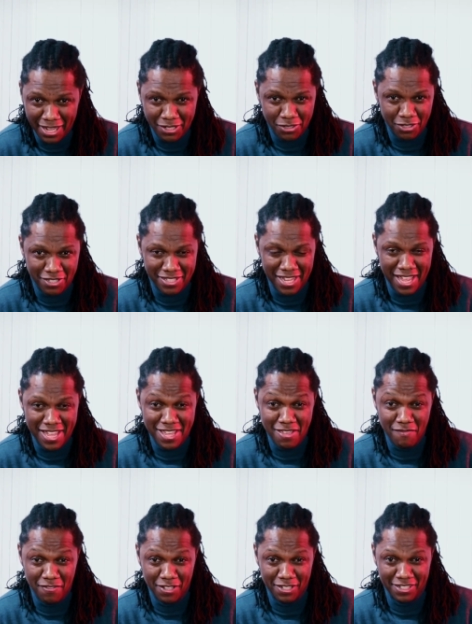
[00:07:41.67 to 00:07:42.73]
I should say
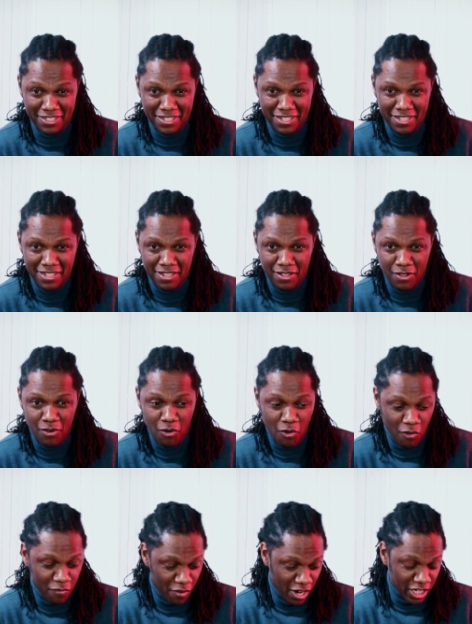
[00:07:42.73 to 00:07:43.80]
even,
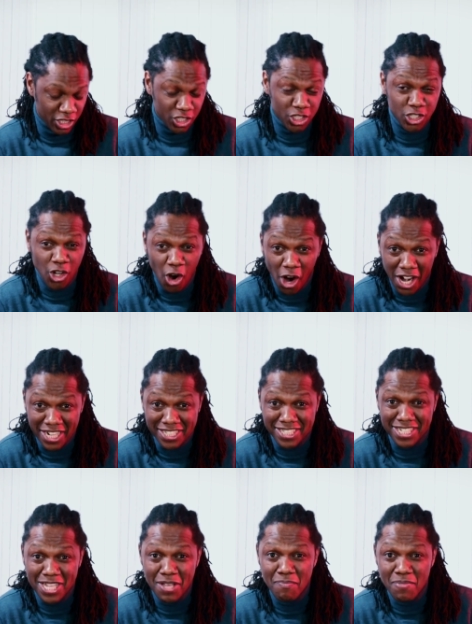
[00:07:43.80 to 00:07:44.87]
over a
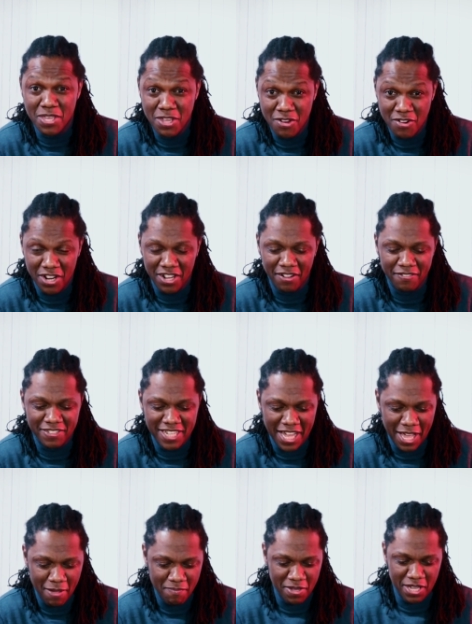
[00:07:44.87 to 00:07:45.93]
short period of
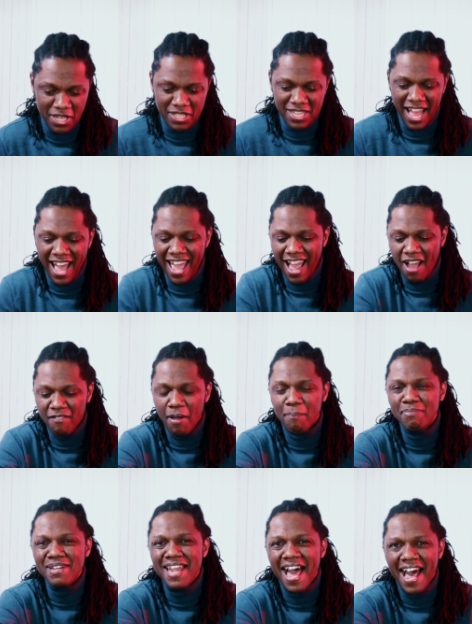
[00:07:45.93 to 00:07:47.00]
time. Because I have a
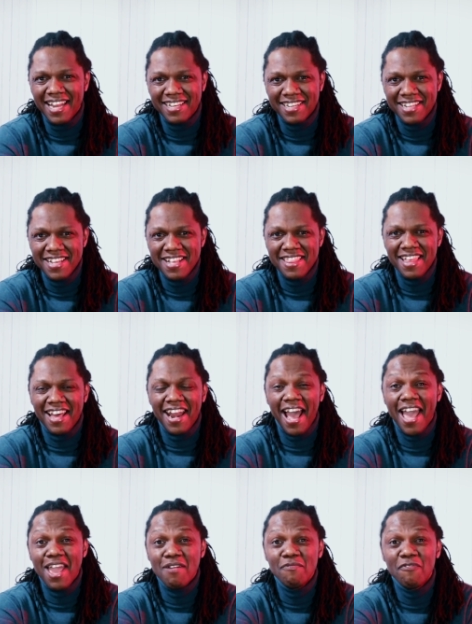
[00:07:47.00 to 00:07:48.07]
plan that
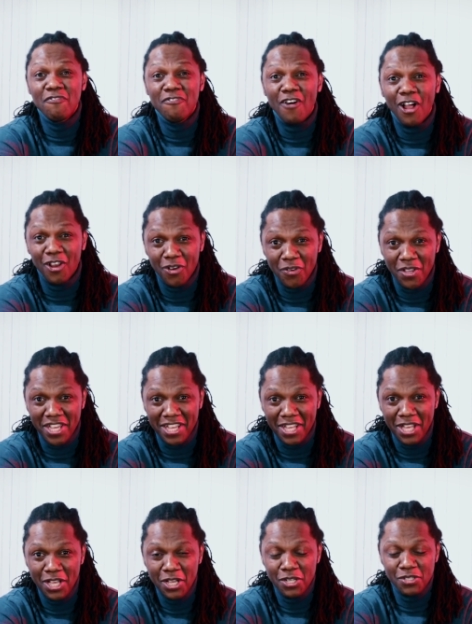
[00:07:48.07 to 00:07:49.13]
I am
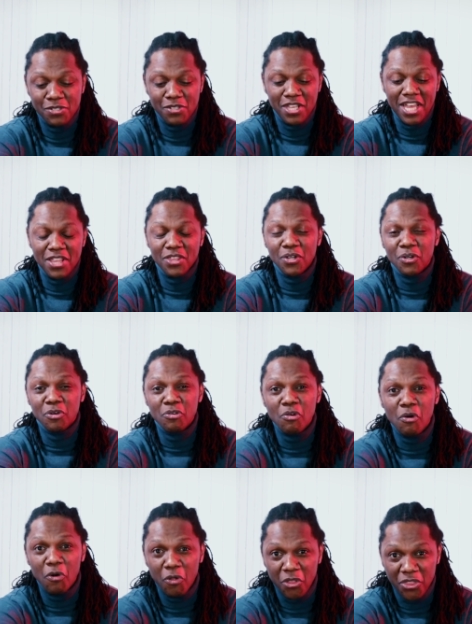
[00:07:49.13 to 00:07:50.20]
following to get the
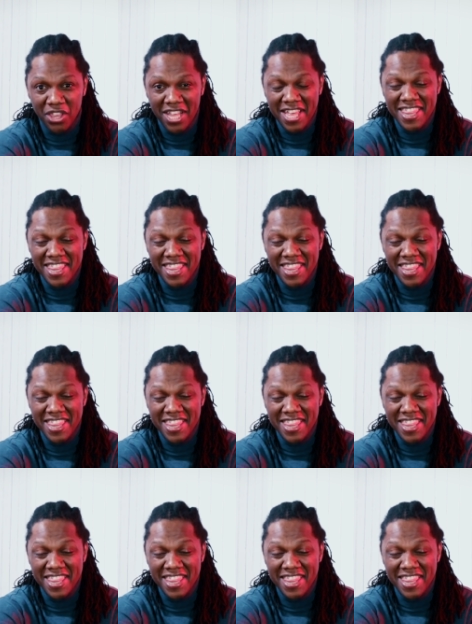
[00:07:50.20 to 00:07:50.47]
growth